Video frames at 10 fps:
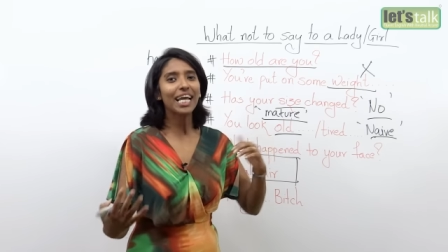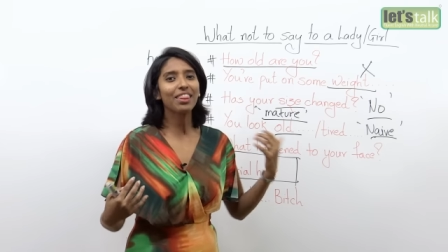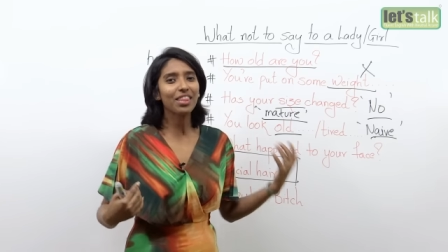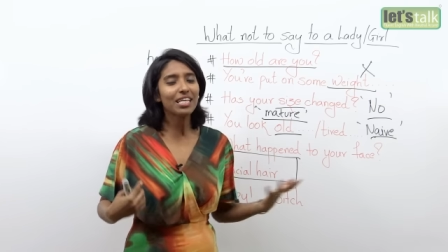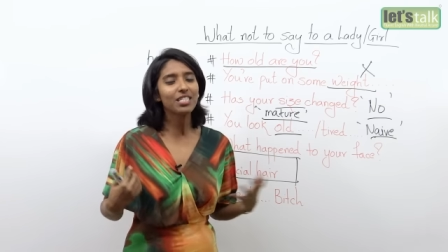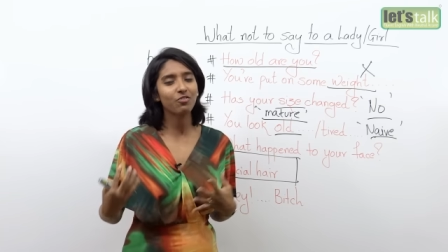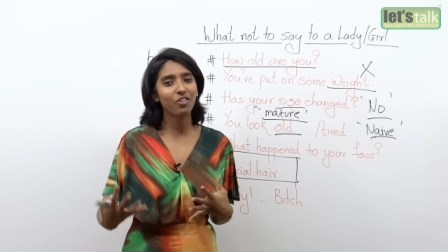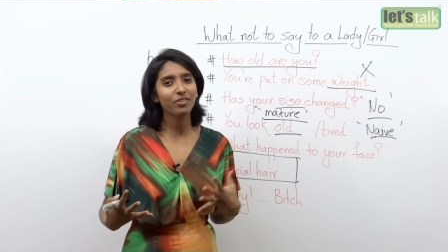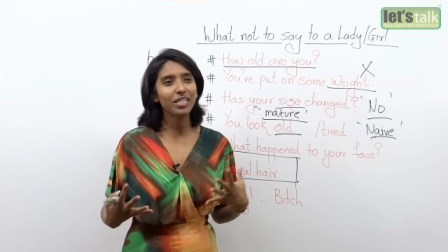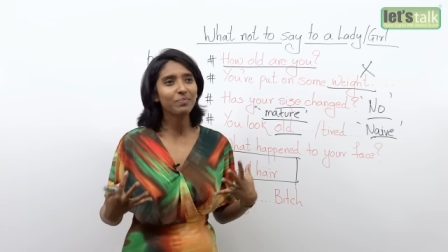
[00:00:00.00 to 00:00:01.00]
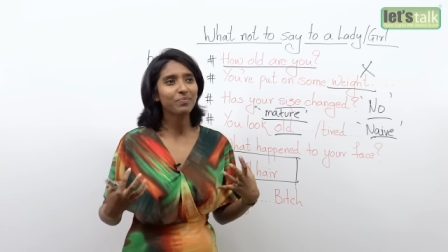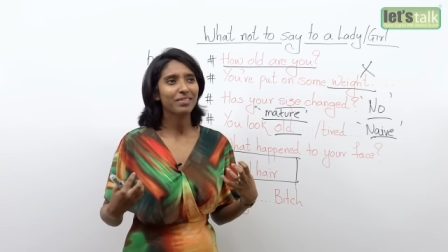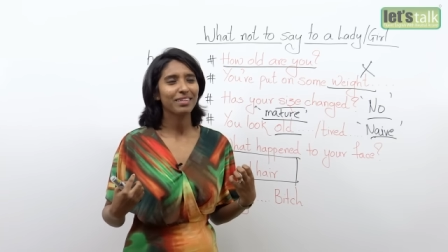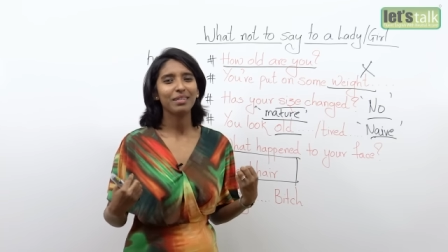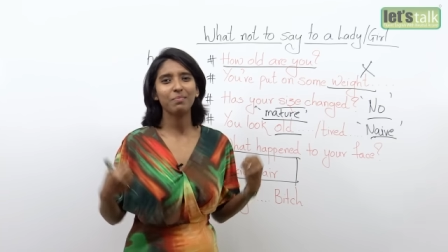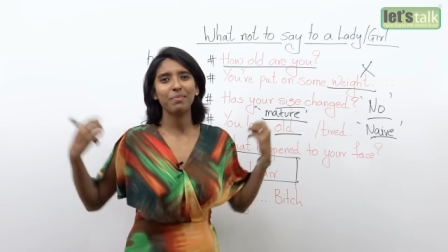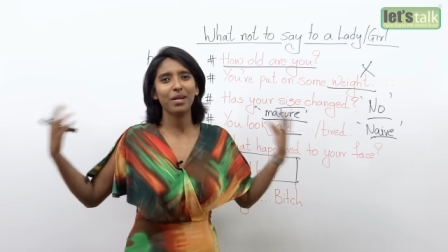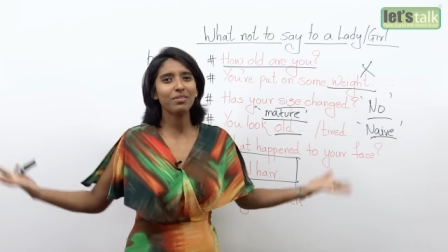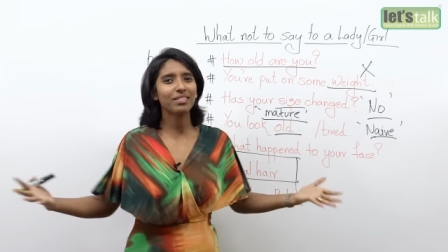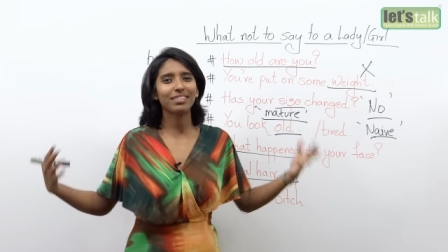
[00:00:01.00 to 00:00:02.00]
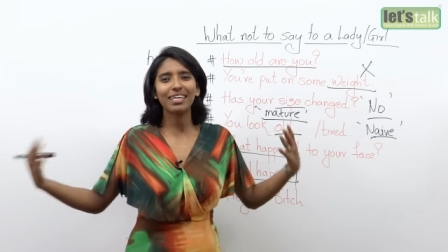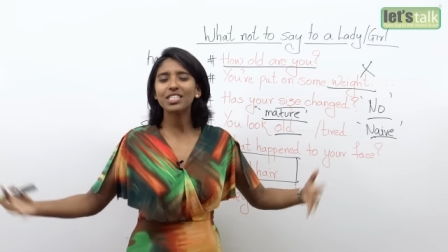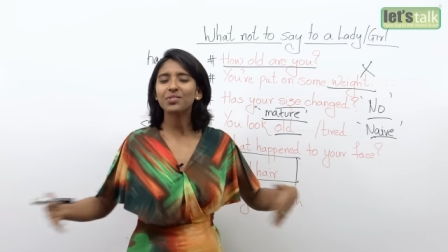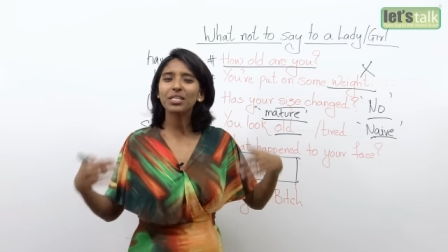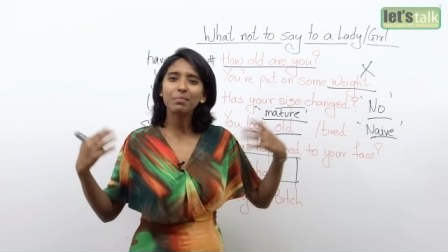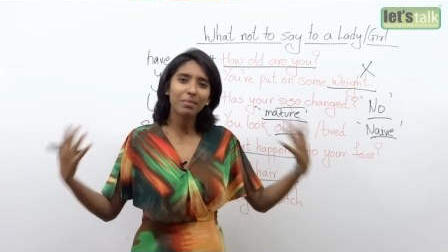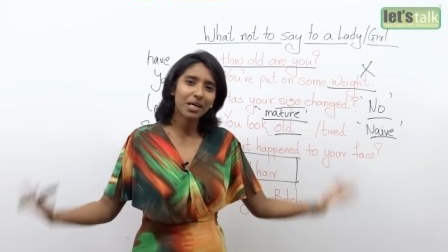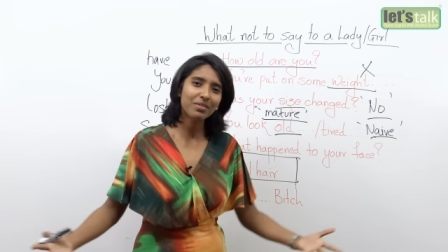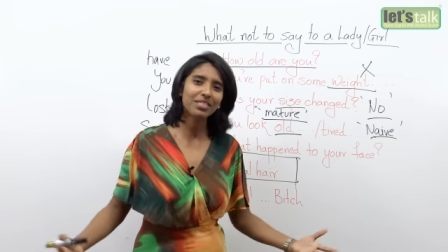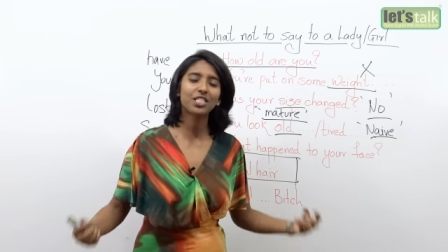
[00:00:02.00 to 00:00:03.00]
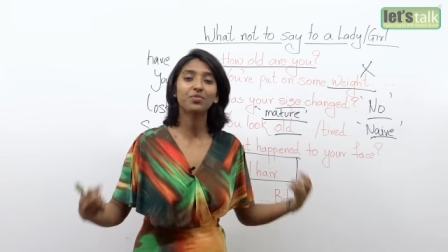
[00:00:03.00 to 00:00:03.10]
I think it's very embarrassing. Again, it's very embarrassing.